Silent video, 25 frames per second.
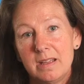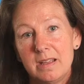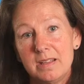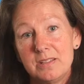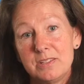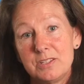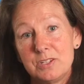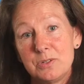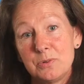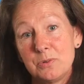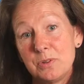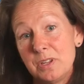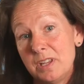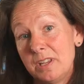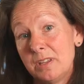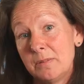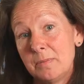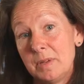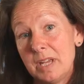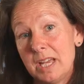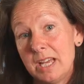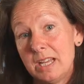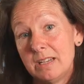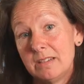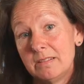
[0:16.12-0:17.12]
It's talking
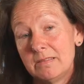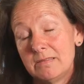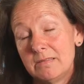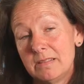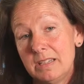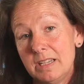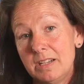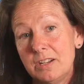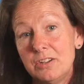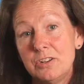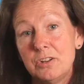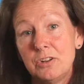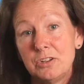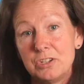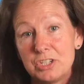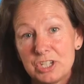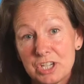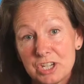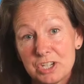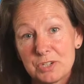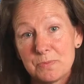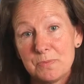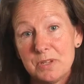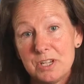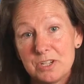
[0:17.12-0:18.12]
about, in a
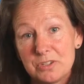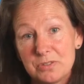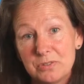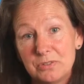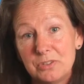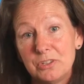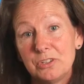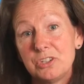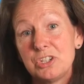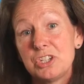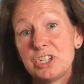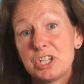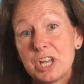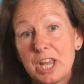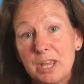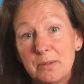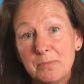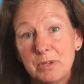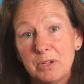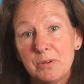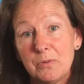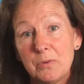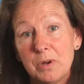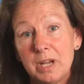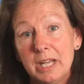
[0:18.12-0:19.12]
non-judgmental,
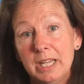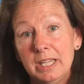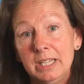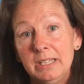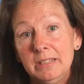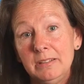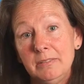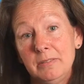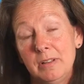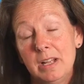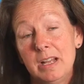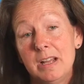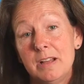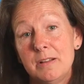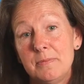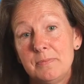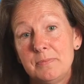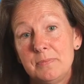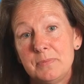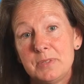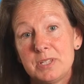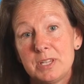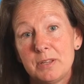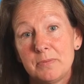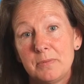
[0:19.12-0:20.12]
non-shaming way,
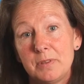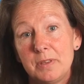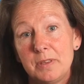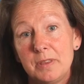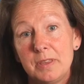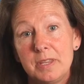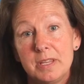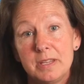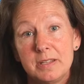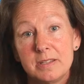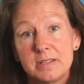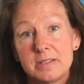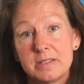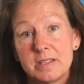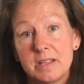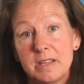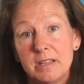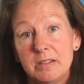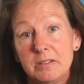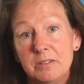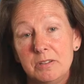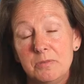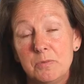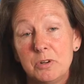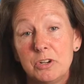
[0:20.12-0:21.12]
some of the things
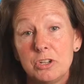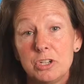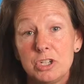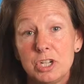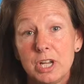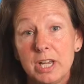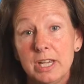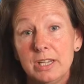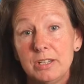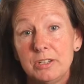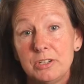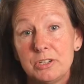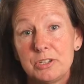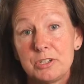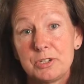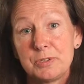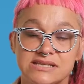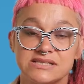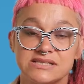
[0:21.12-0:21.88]
that you want to change.